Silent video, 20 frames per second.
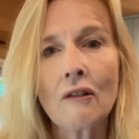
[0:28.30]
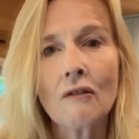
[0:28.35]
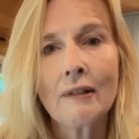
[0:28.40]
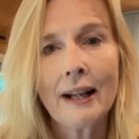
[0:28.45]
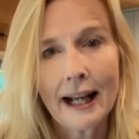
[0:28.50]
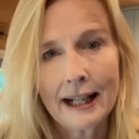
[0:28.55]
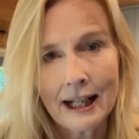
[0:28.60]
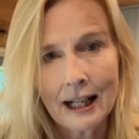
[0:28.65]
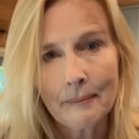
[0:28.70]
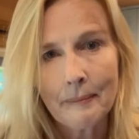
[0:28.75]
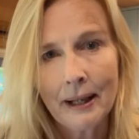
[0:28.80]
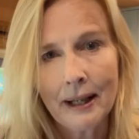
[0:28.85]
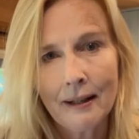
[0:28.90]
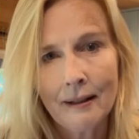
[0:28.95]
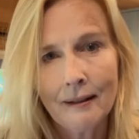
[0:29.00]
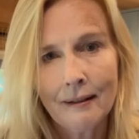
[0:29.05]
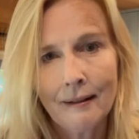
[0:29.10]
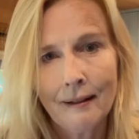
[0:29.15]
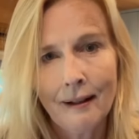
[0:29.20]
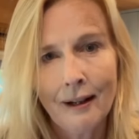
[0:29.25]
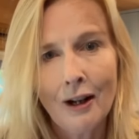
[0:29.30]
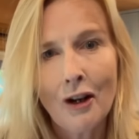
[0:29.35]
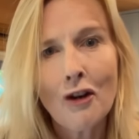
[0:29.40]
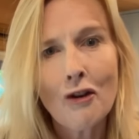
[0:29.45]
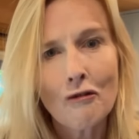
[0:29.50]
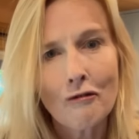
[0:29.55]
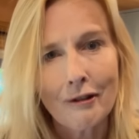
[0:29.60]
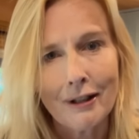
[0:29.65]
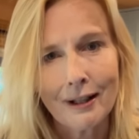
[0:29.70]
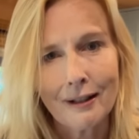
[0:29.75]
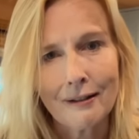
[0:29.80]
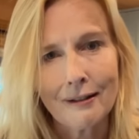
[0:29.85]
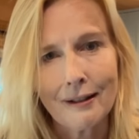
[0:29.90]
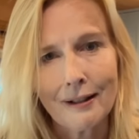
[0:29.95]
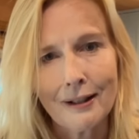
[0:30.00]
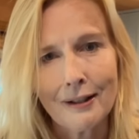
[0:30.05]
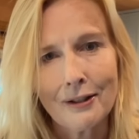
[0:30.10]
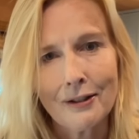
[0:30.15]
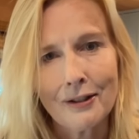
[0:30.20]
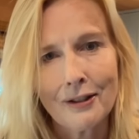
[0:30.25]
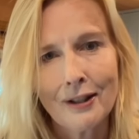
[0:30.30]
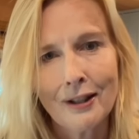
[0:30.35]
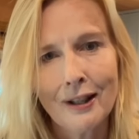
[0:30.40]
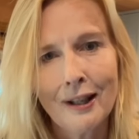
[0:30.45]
anemone, ranunculus,